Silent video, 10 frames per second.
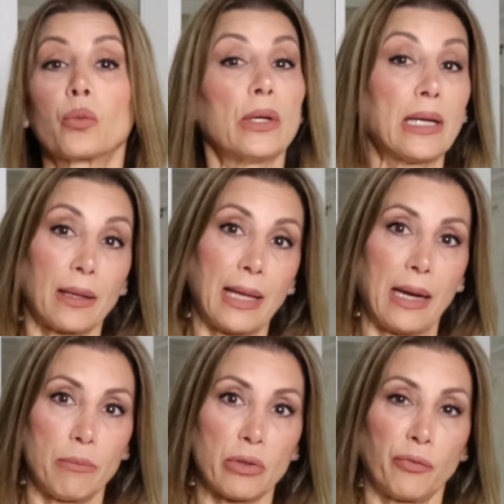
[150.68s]

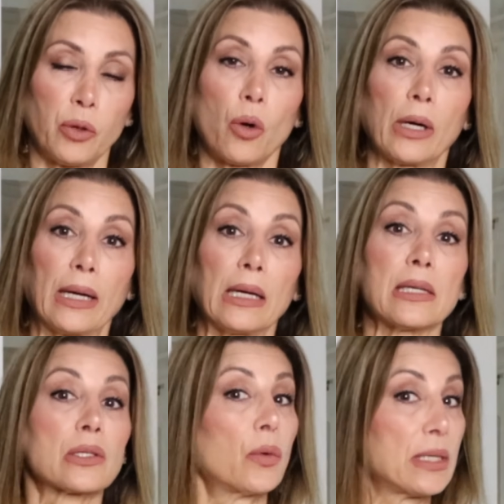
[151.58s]
reclaimed flooring
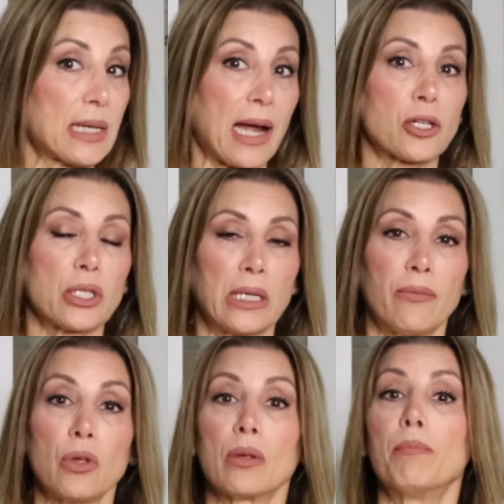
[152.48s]
is going to actually
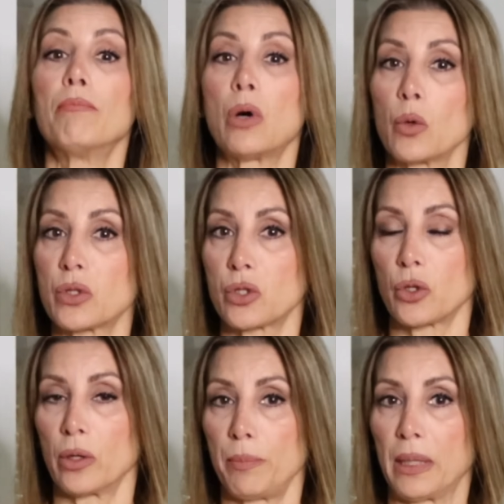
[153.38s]
give you the most
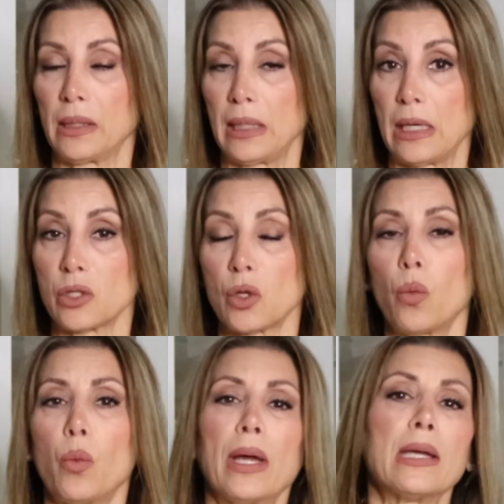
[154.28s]
durability. So
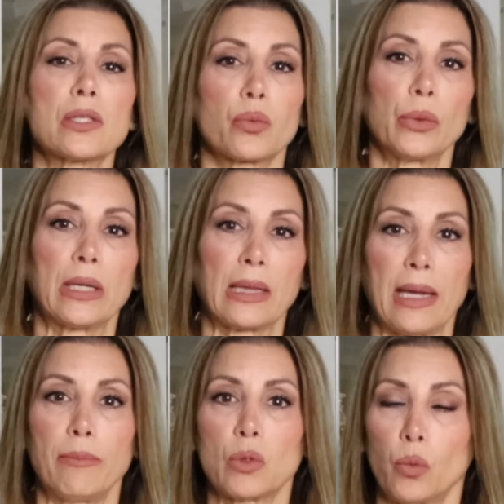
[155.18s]
what is
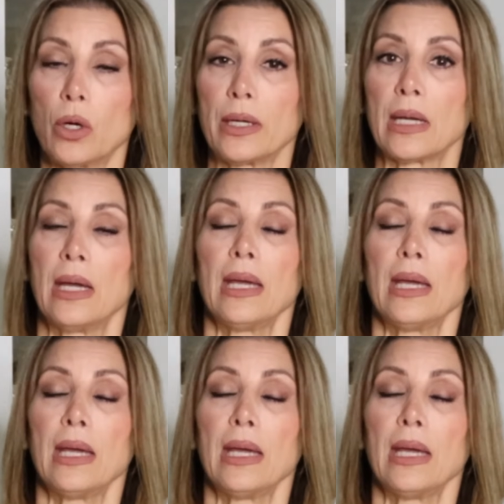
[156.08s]
reclaimed wood?